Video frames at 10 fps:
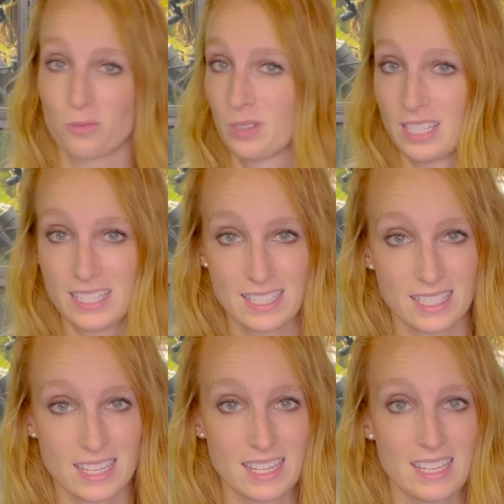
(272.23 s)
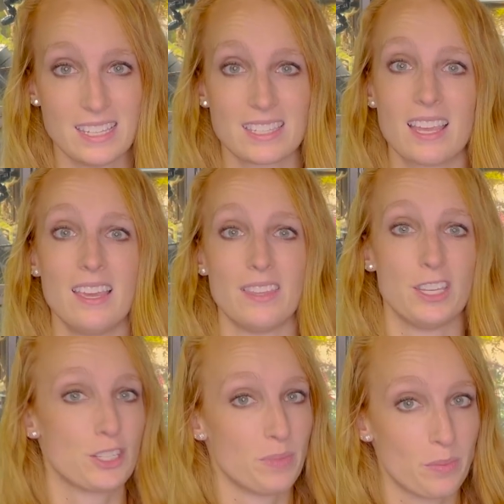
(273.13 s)
really sneeze. They
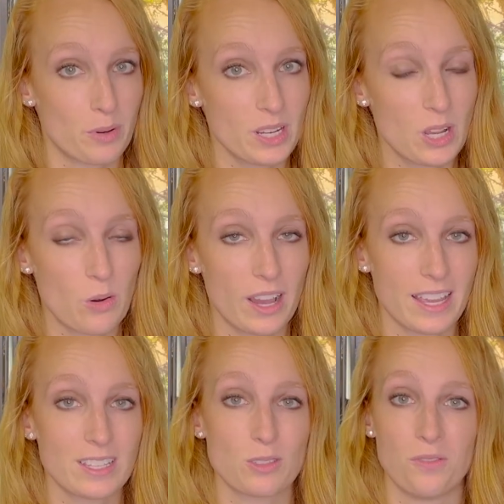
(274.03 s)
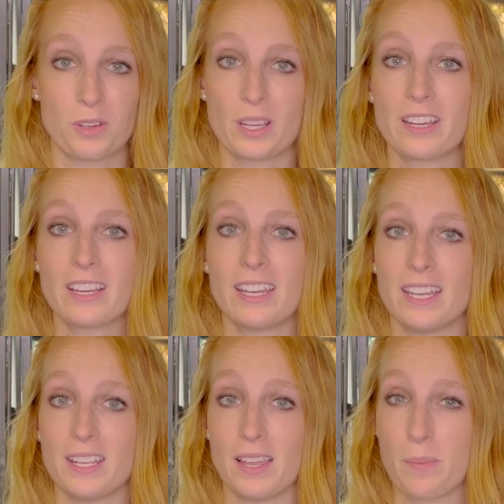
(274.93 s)
should be pretty quiet, so if you're hearing
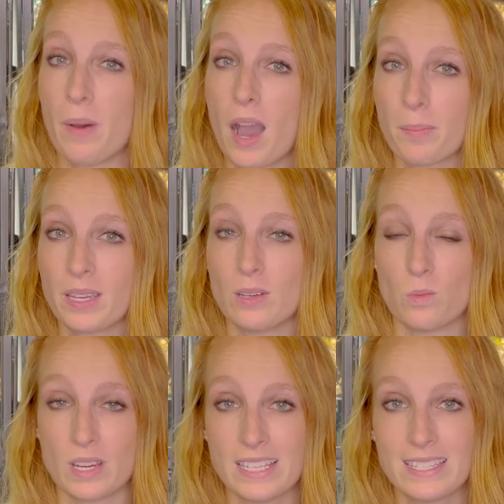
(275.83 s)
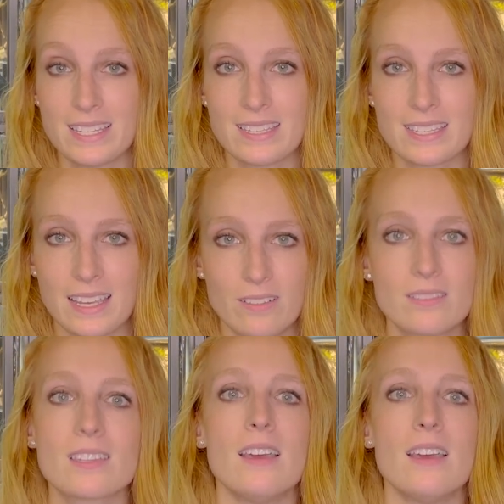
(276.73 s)
any like popping, wheezing sounds,